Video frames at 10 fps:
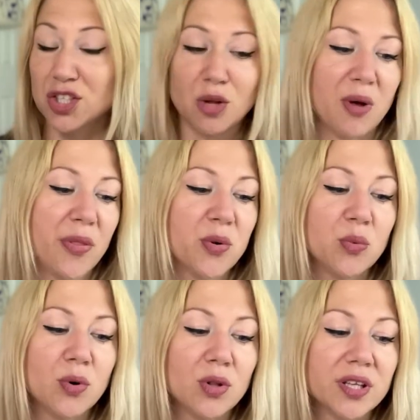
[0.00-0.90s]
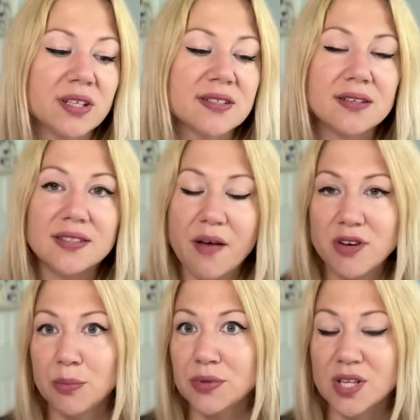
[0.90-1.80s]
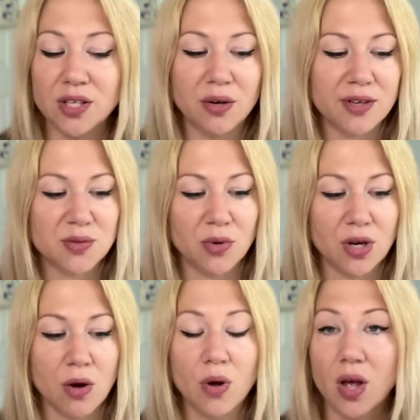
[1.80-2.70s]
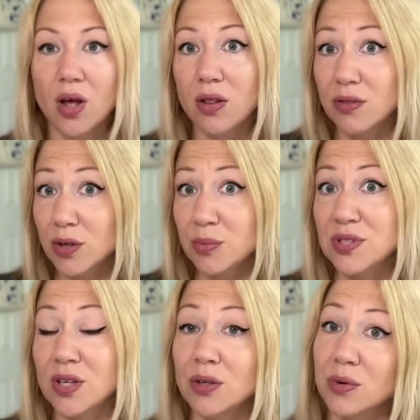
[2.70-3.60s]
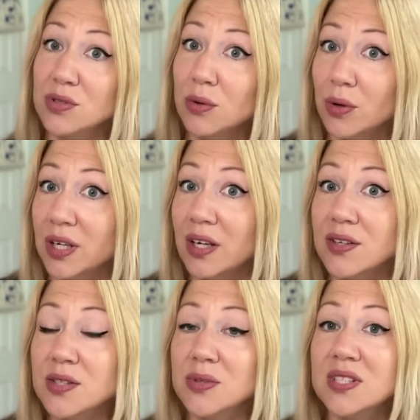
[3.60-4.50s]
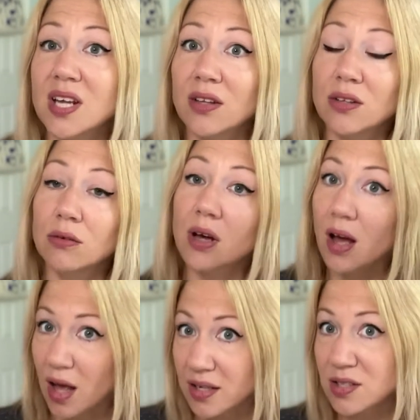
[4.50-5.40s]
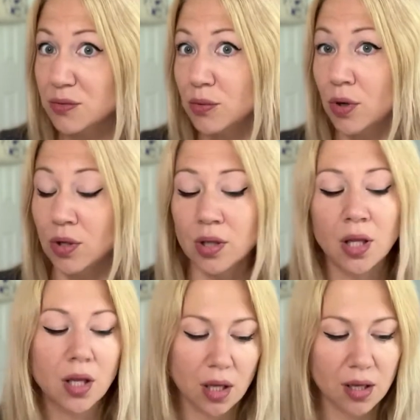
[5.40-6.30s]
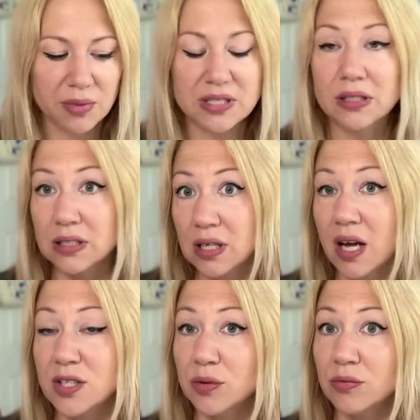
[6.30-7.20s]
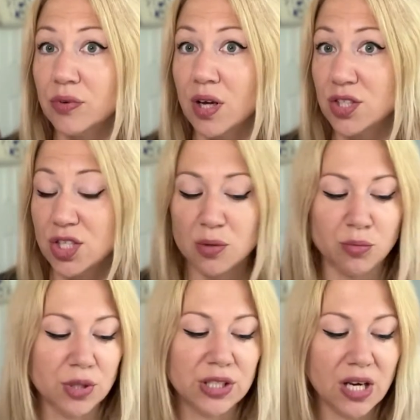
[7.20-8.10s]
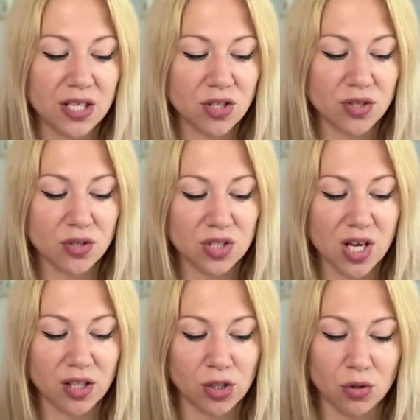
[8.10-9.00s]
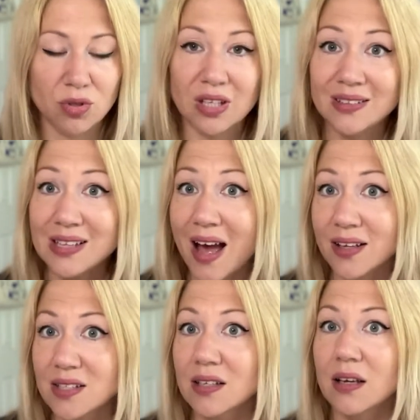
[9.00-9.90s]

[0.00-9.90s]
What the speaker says: about the wool. It is 70% US Merino, 30% US Corriedale. So it's telling you the kind of wool, basically the kind of sheep breed. It's also telling you the exact